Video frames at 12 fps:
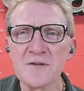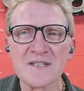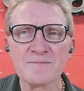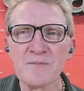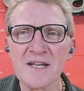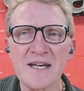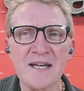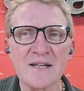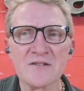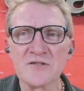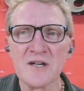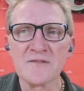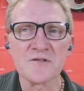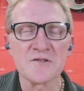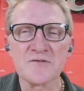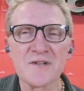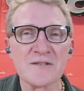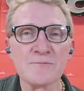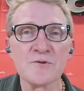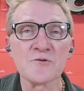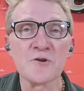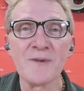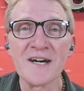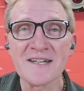explain soft or stretchable
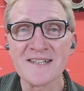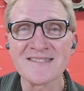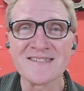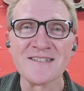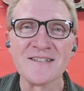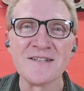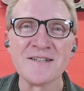robotics?